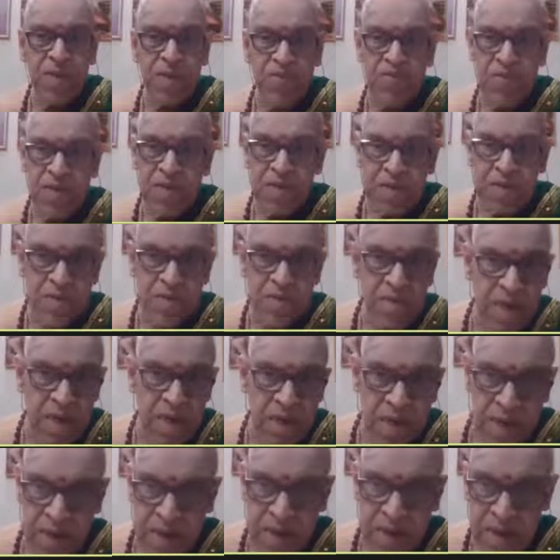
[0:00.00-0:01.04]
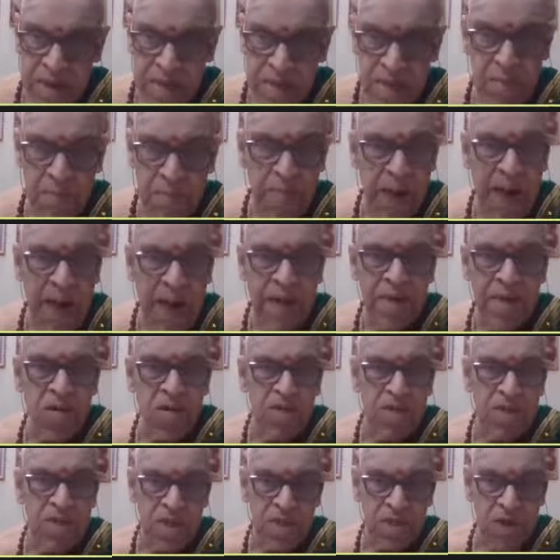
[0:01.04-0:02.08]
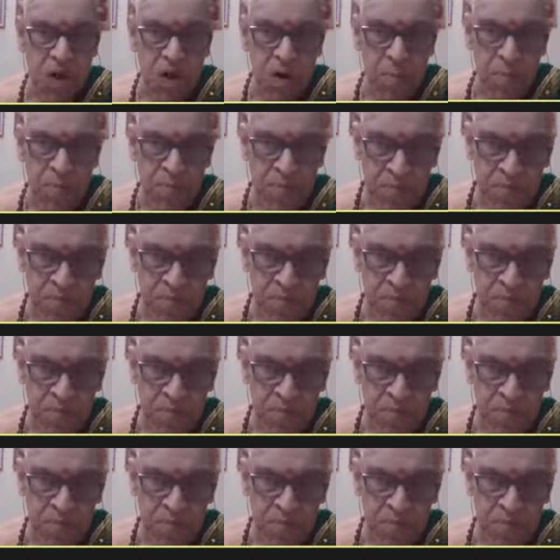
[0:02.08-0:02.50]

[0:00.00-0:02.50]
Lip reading: which is the plank or the top,